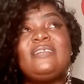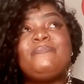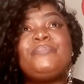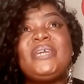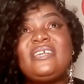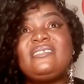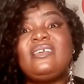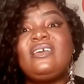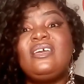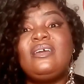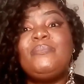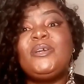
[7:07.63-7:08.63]
base,
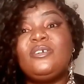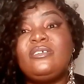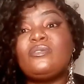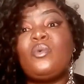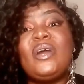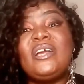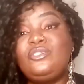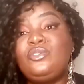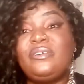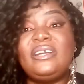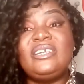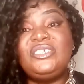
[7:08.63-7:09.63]
because once
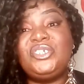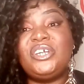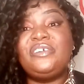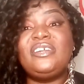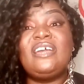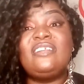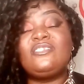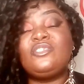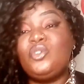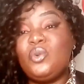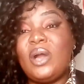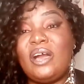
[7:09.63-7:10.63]
you're a Nigerian,
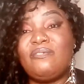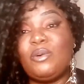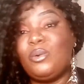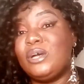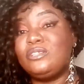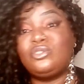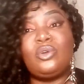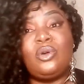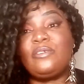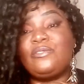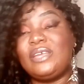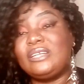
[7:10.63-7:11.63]
you have a one
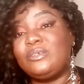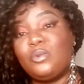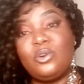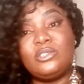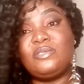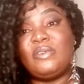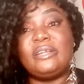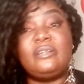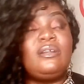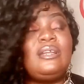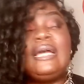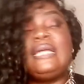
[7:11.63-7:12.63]
song that goes
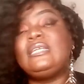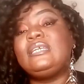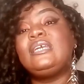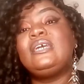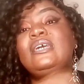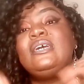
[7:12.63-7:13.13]
viral, honey.